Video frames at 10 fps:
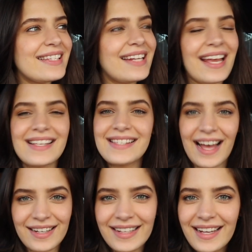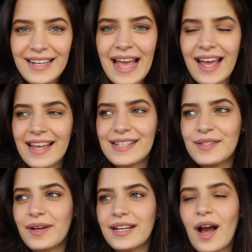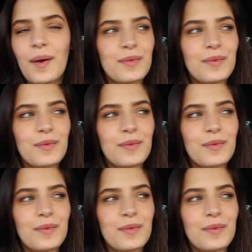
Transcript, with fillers: Today is Saturday and right now